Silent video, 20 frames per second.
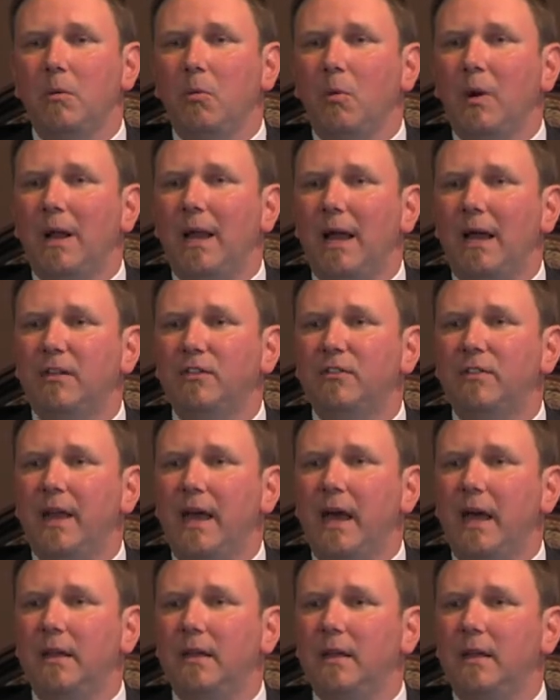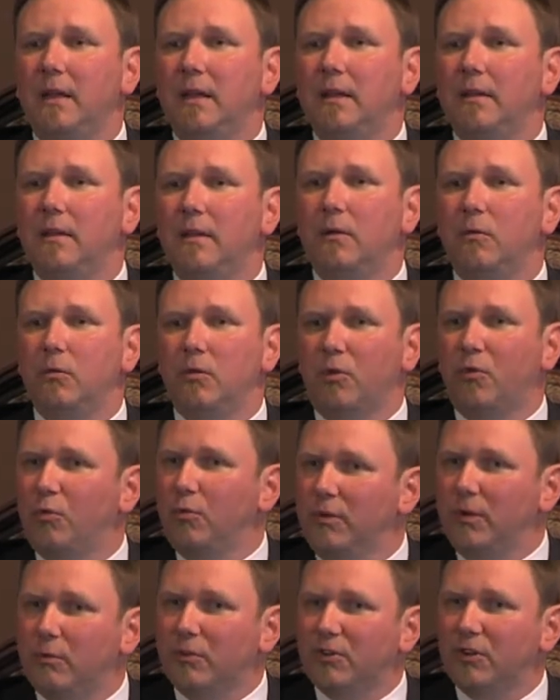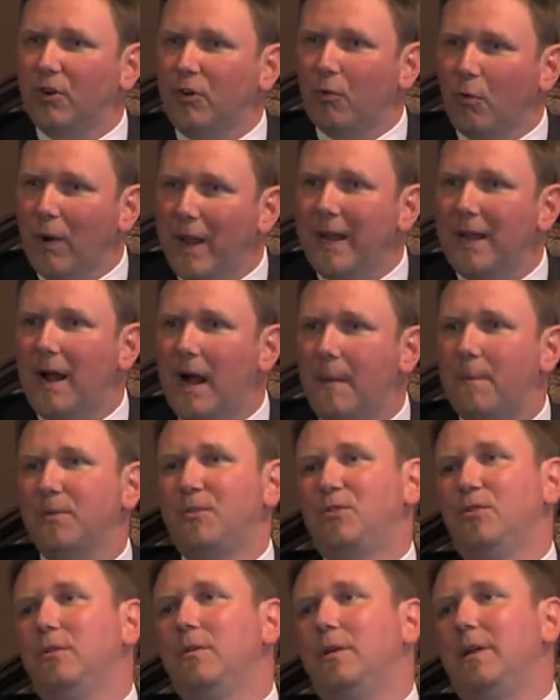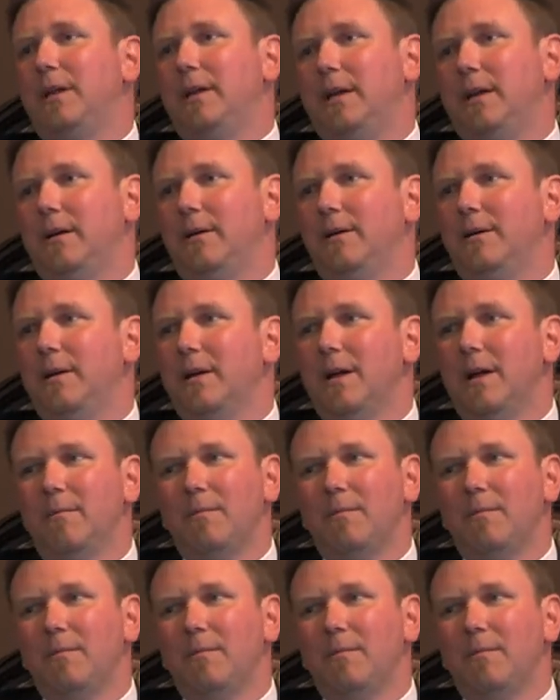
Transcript: realized that there was a great opportunity here,